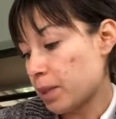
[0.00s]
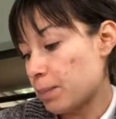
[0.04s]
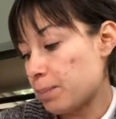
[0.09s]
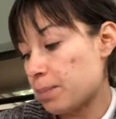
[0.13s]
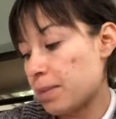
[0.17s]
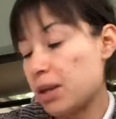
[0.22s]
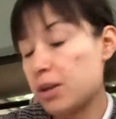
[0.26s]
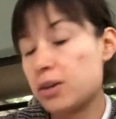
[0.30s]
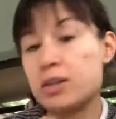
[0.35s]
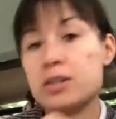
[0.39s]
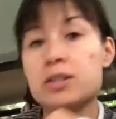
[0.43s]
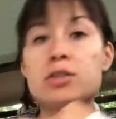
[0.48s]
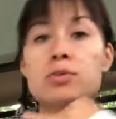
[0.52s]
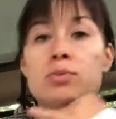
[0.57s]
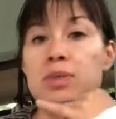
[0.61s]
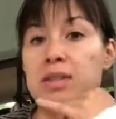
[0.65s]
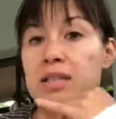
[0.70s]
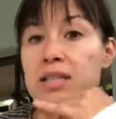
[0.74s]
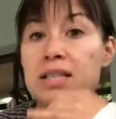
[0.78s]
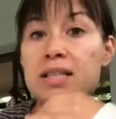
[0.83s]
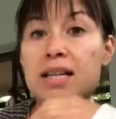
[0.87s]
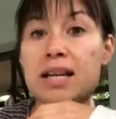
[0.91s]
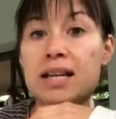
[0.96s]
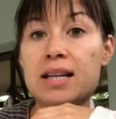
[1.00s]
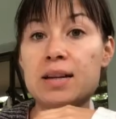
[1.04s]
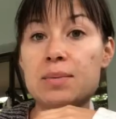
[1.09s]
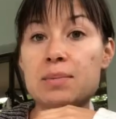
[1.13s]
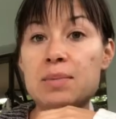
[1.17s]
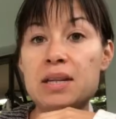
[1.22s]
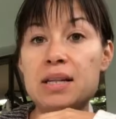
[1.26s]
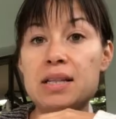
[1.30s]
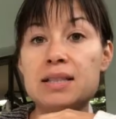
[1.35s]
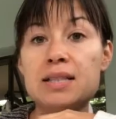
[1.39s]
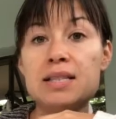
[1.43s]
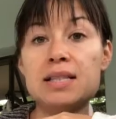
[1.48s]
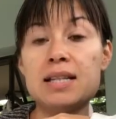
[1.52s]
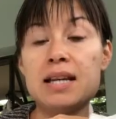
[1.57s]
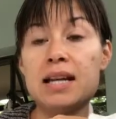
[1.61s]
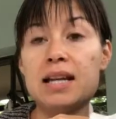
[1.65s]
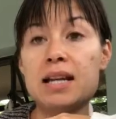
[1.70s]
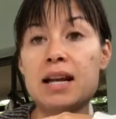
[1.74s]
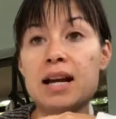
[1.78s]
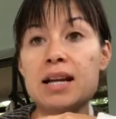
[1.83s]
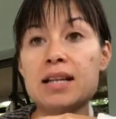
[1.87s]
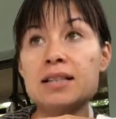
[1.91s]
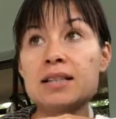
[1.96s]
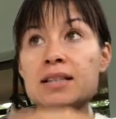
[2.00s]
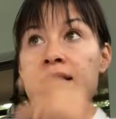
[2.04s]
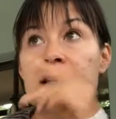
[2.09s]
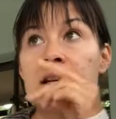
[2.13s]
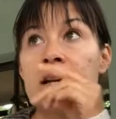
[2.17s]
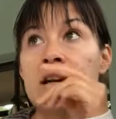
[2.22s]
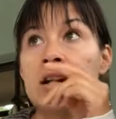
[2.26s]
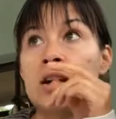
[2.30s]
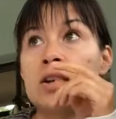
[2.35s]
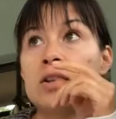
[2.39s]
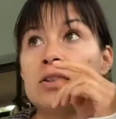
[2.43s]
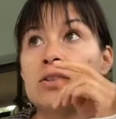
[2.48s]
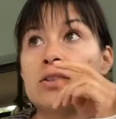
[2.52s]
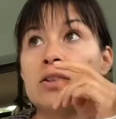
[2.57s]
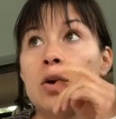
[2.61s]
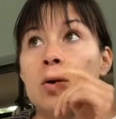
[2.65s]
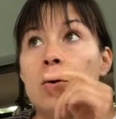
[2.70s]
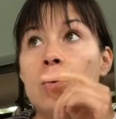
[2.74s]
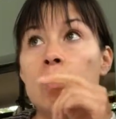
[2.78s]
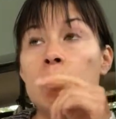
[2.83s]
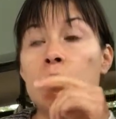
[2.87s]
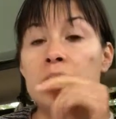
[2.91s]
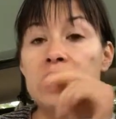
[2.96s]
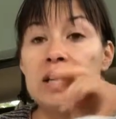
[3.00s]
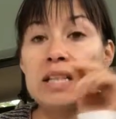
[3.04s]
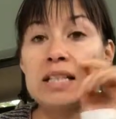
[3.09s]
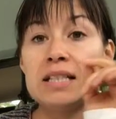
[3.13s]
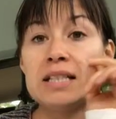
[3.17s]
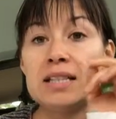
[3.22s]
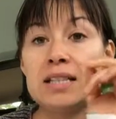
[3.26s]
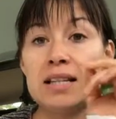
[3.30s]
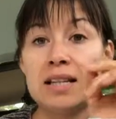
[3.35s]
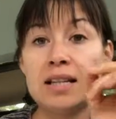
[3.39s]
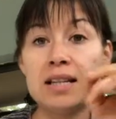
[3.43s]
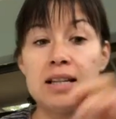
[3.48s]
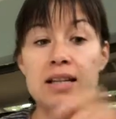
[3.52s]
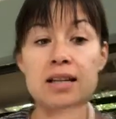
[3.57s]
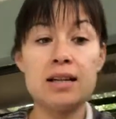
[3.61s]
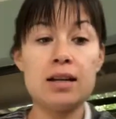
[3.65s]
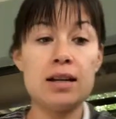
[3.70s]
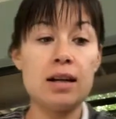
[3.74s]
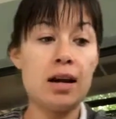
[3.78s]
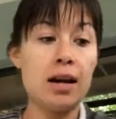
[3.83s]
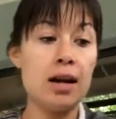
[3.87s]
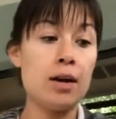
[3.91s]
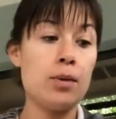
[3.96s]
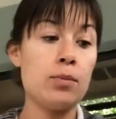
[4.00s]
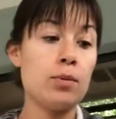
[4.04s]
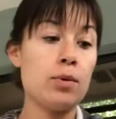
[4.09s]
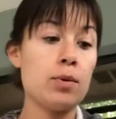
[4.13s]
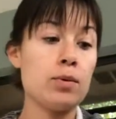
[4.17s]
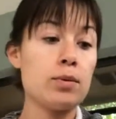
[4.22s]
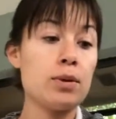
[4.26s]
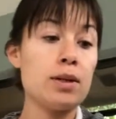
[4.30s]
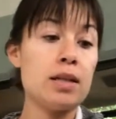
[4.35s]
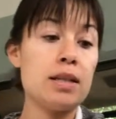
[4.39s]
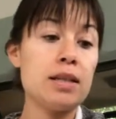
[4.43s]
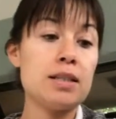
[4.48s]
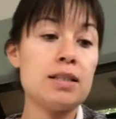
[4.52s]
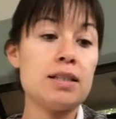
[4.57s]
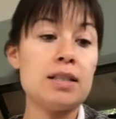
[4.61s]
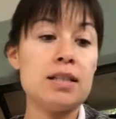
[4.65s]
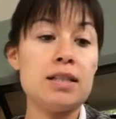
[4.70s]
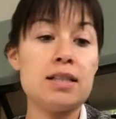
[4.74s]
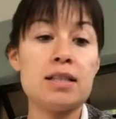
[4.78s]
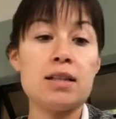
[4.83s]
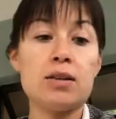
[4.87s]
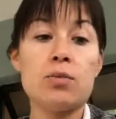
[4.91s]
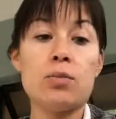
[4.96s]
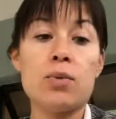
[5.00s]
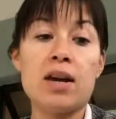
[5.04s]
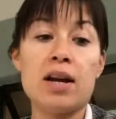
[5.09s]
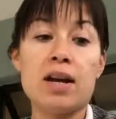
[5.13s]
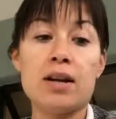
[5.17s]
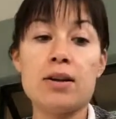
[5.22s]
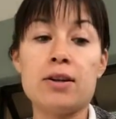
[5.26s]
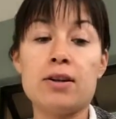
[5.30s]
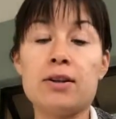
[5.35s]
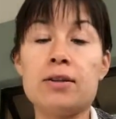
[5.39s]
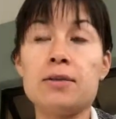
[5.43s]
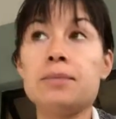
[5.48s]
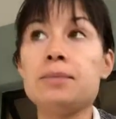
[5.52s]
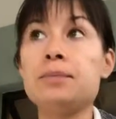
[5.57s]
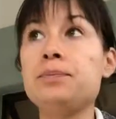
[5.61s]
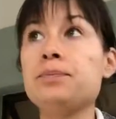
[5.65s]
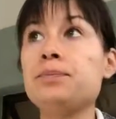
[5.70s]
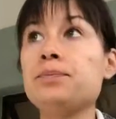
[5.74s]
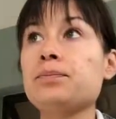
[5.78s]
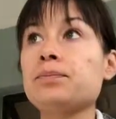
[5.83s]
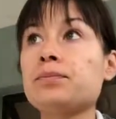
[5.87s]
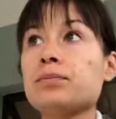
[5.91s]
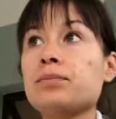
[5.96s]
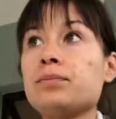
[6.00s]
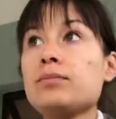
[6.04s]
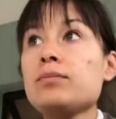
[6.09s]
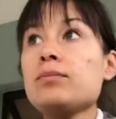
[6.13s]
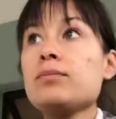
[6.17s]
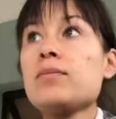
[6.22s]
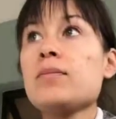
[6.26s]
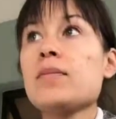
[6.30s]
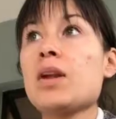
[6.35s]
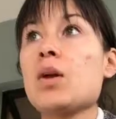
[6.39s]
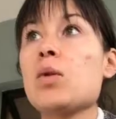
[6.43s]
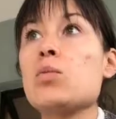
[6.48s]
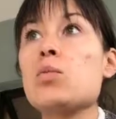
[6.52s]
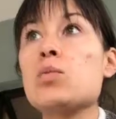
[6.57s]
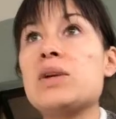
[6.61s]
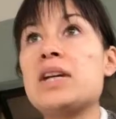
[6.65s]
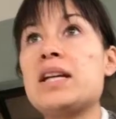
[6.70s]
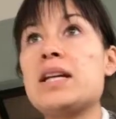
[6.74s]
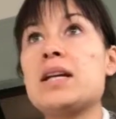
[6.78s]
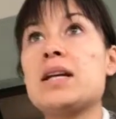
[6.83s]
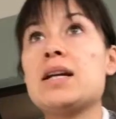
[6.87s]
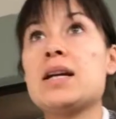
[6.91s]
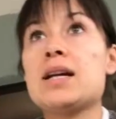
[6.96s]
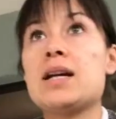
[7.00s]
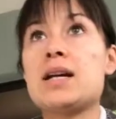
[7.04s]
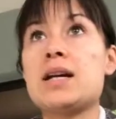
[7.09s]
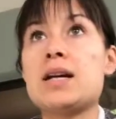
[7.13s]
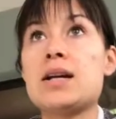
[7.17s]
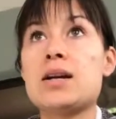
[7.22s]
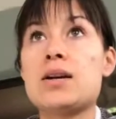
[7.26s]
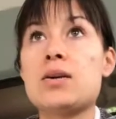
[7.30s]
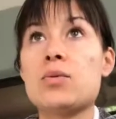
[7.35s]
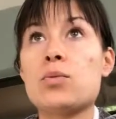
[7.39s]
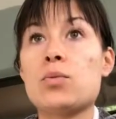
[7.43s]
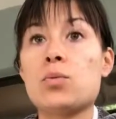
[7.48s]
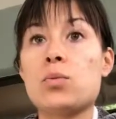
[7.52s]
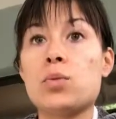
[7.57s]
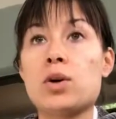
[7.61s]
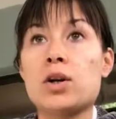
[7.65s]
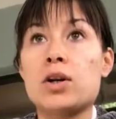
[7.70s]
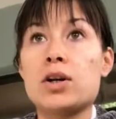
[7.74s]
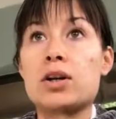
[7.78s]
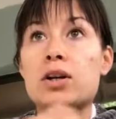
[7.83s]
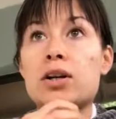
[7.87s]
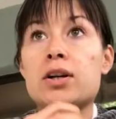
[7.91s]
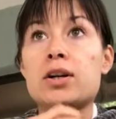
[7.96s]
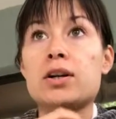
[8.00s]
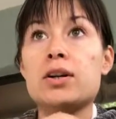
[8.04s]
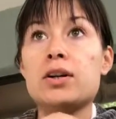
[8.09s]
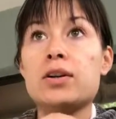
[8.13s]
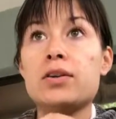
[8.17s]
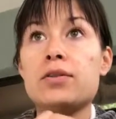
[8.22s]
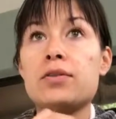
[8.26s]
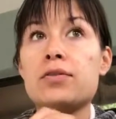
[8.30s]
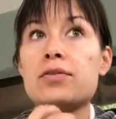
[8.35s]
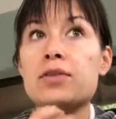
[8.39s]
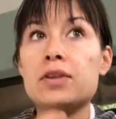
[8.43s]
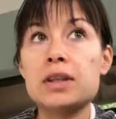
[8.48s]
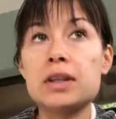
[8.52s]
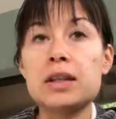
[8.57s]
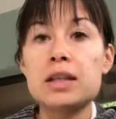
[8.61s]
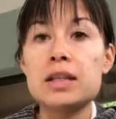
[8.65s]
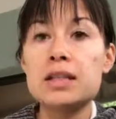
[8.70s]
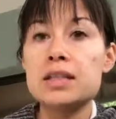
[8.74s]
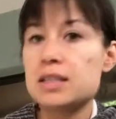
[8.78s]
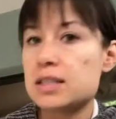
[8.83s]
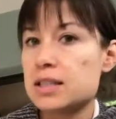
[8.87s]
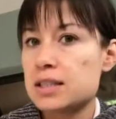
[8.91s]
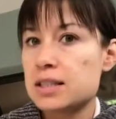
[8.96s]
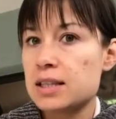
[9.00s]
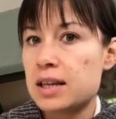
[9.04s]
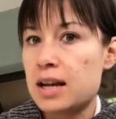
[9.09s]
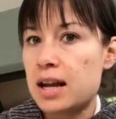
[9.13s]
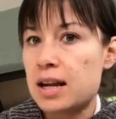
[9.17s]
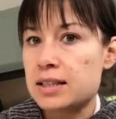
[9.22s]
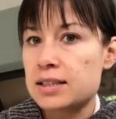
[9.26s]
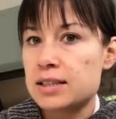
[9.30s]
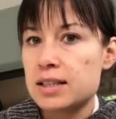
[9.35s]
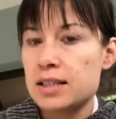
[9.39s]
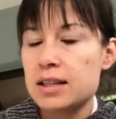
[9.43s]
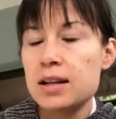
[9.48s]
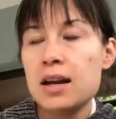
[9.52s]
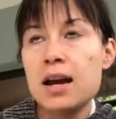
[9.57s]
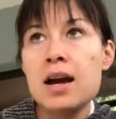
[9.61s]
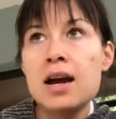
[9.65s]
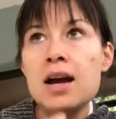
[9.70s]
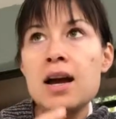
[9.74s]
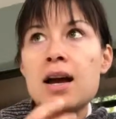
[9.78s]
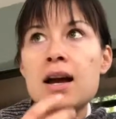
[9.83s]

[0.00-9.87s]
marriage, was stay committed to date nights. So we were in a season where we were feeling disconnected,